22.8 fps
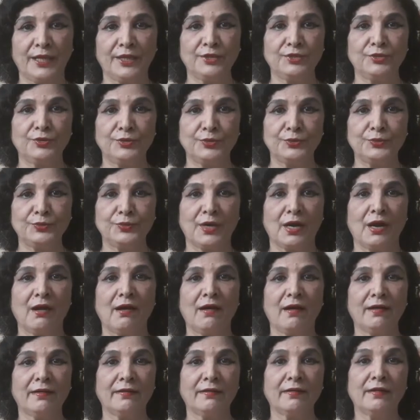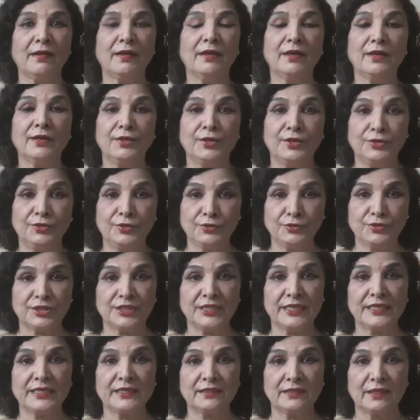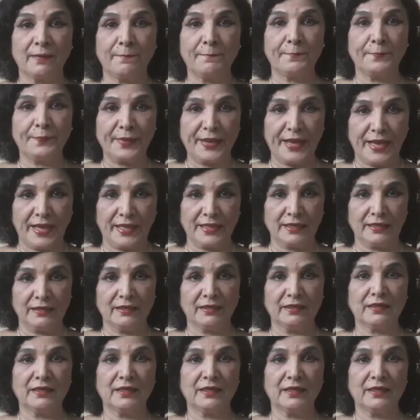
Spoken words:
you are reducing the pain,